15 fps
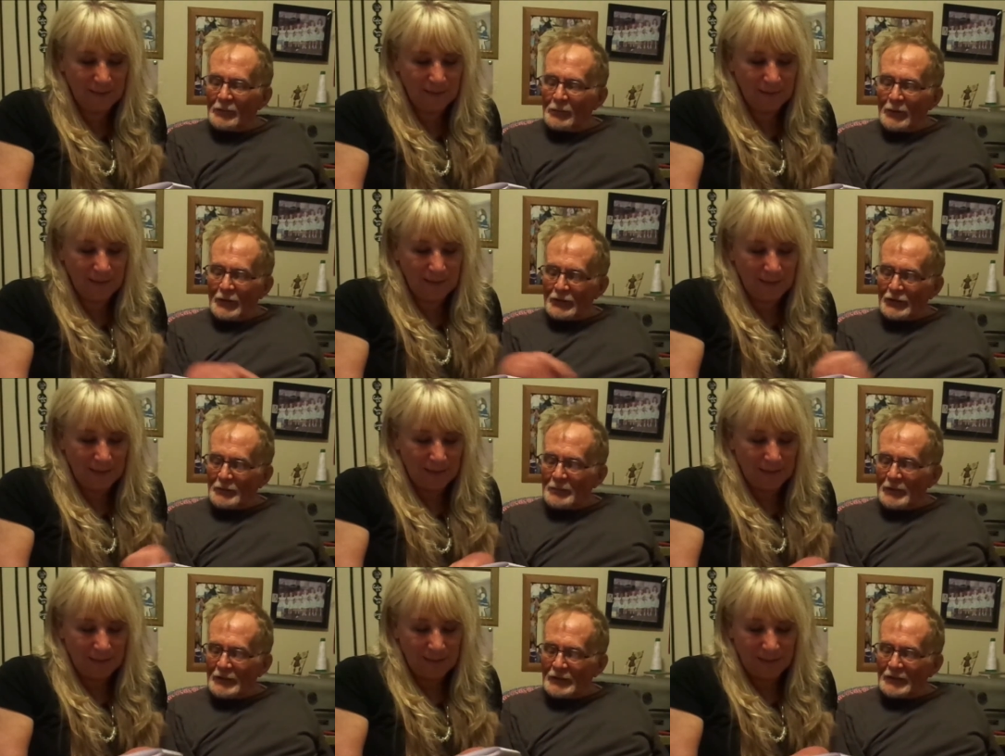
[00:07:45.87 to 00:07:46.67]
Speaker 1: What does
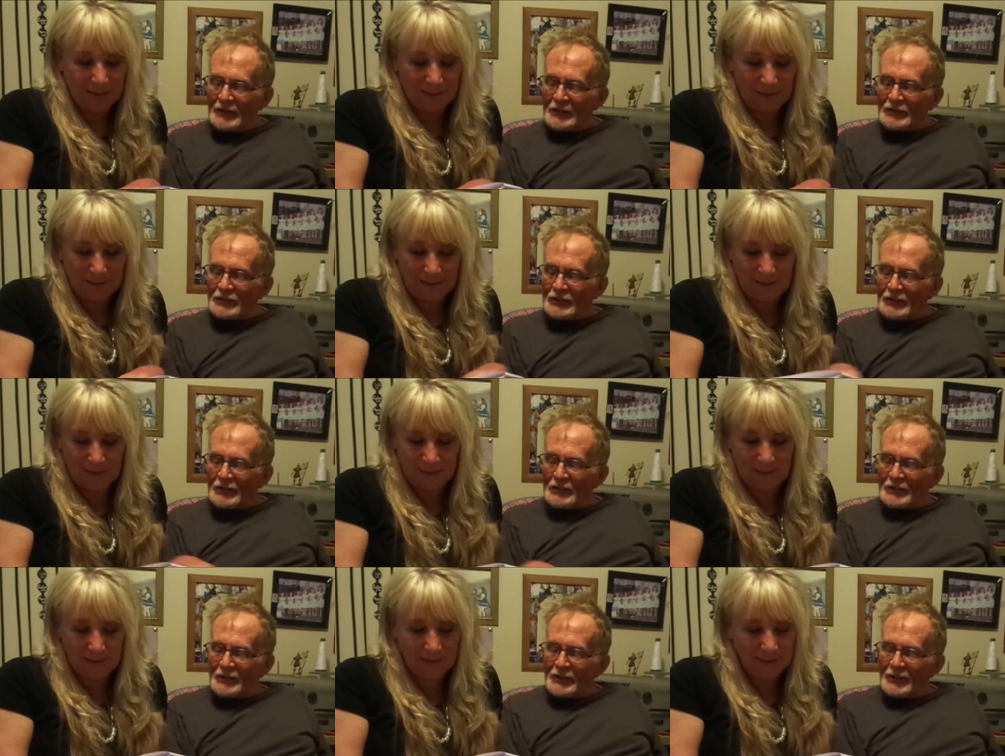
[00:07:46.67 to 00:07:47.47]
it mean to get
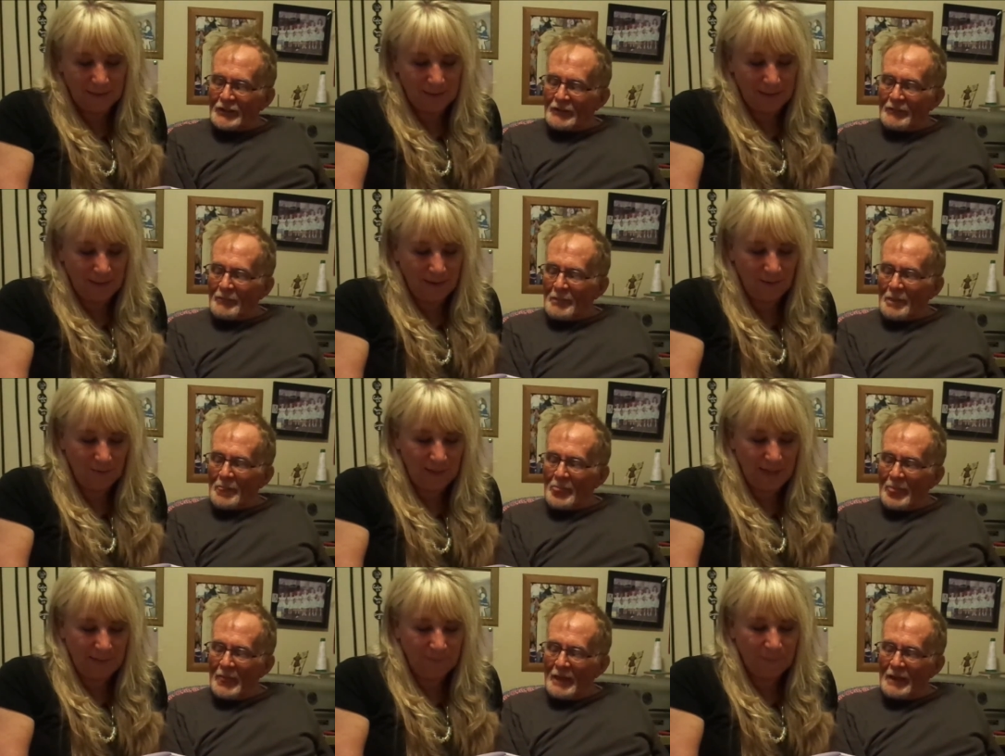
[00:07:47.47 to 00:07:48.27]
sealed?
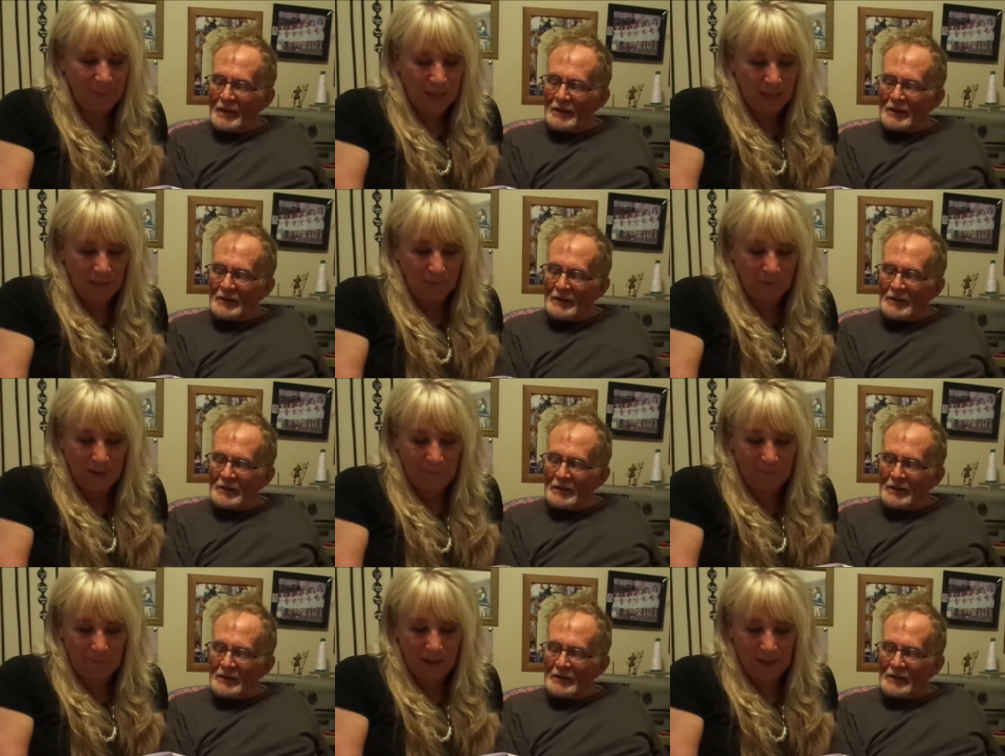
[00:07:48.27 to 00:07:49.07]
Speaker 2: Okay.
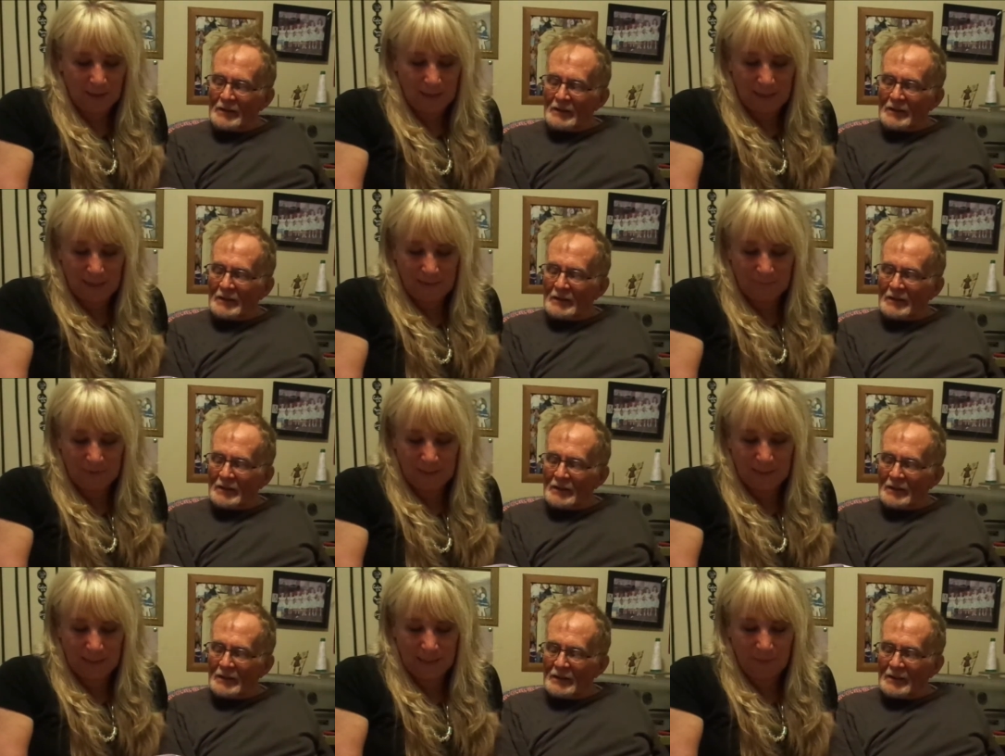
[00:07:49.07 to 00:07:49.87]
Great vlog. I love
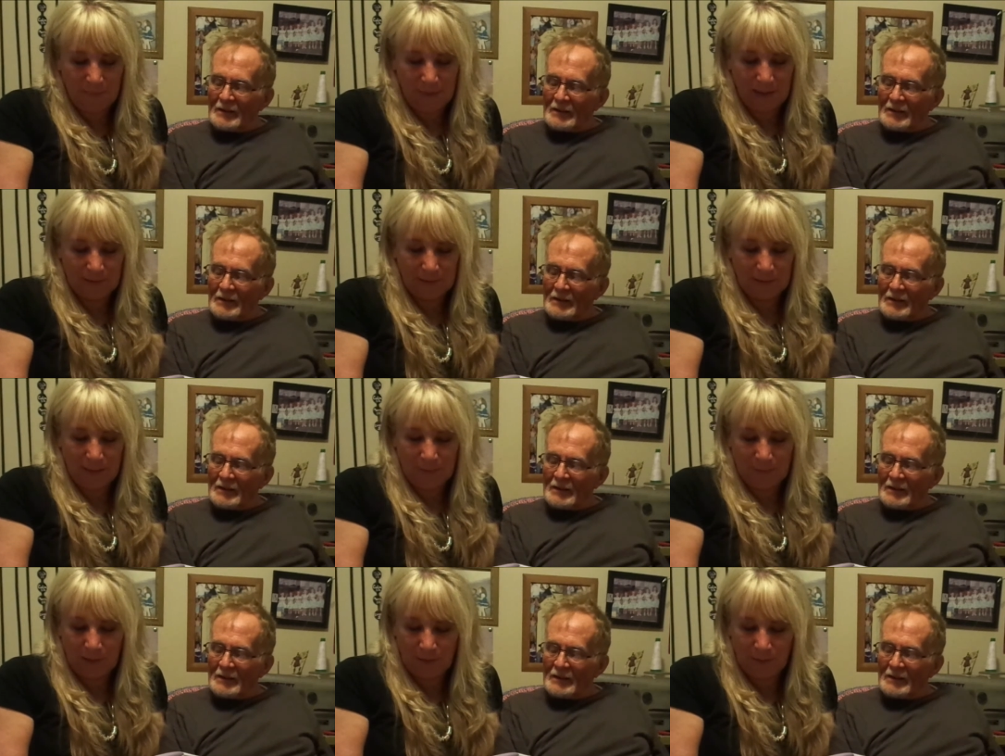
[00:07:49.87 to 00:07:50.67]
seeing the mountains.
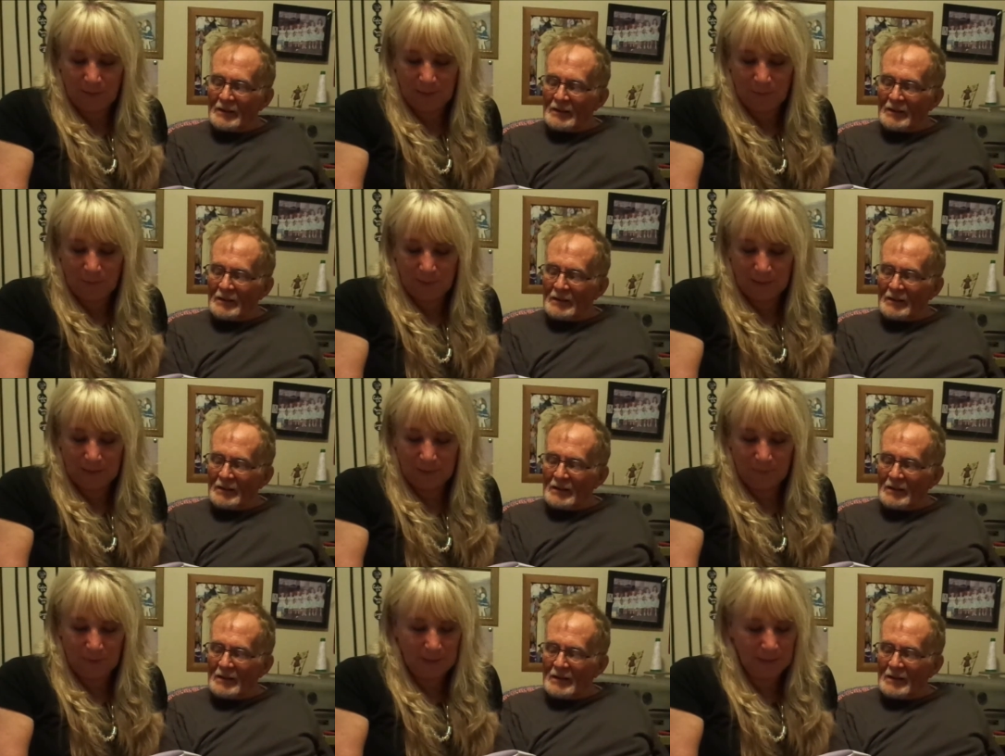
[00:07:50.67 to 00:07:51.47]
I'm curious what
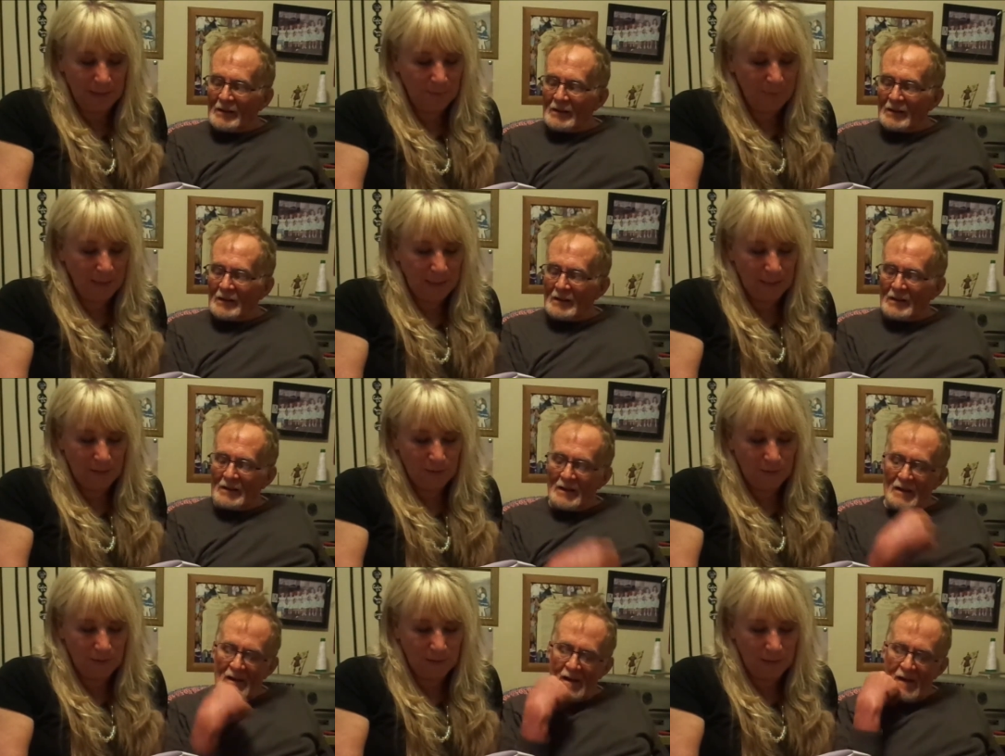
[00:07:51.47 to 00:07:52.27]
does it mean in
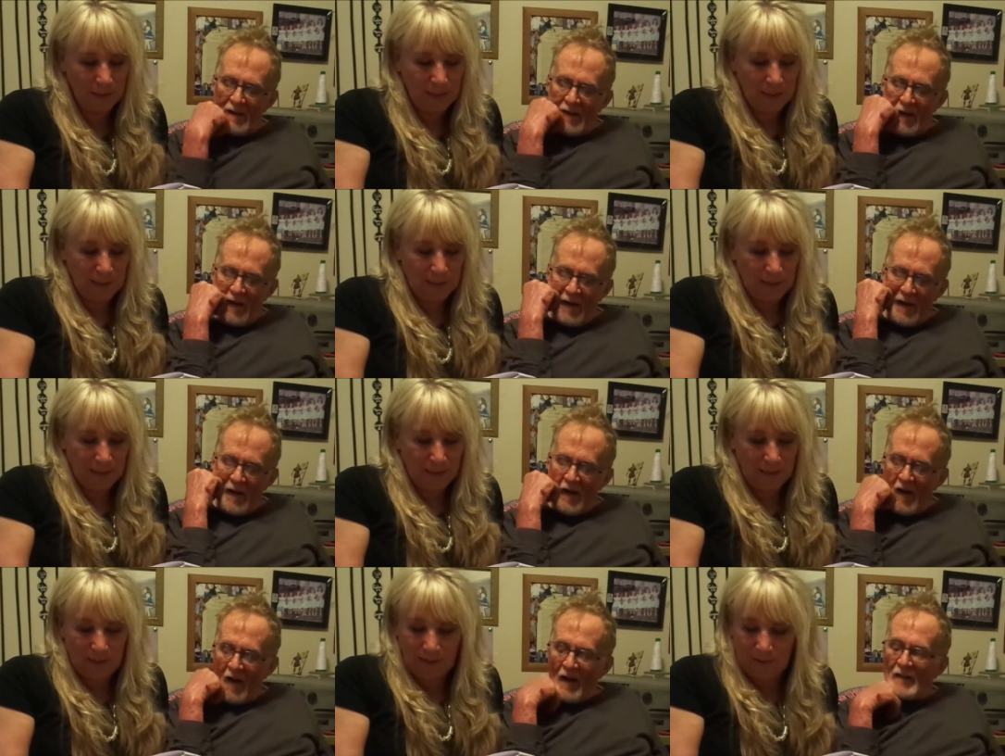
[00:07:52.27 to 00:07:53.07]

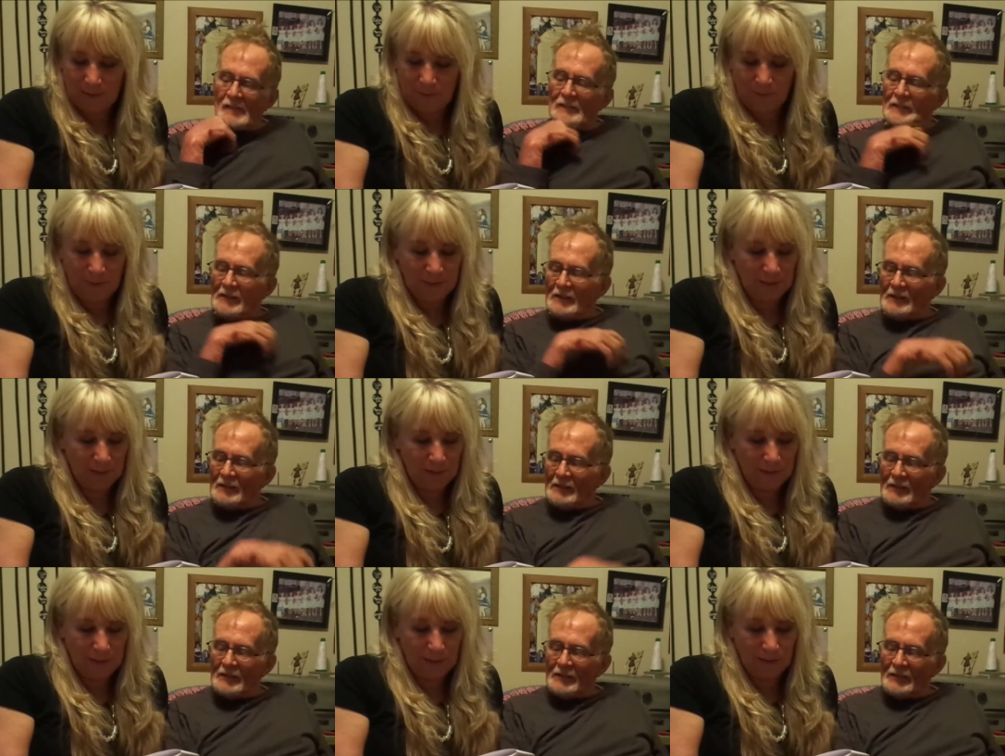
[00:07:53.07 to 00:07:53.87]

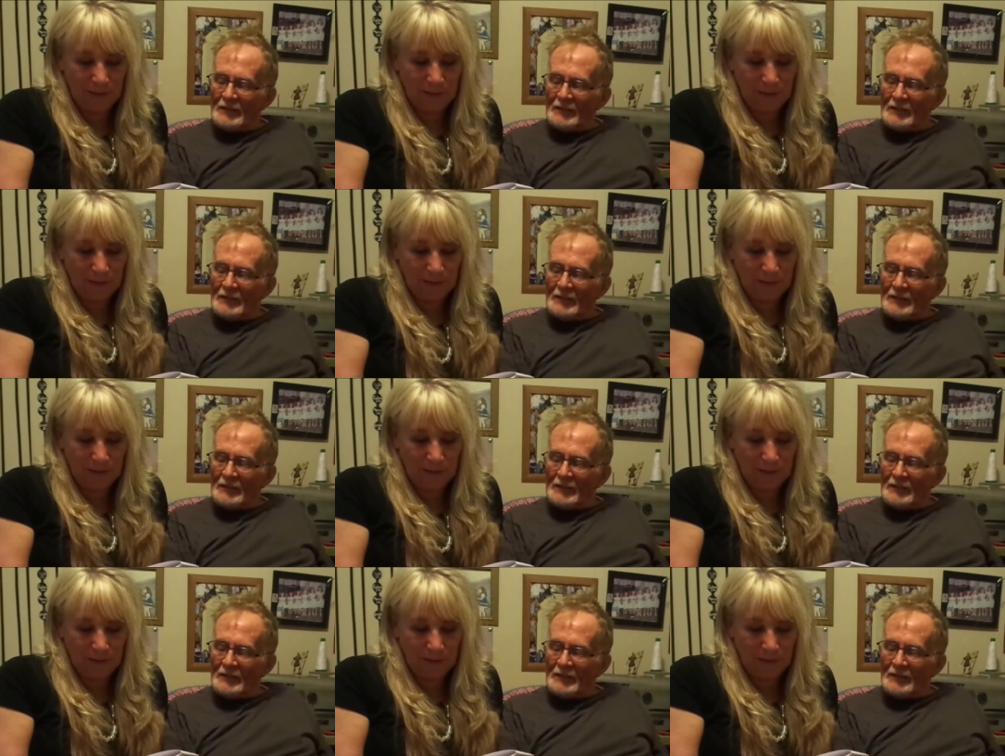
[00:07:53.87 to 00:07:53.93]
that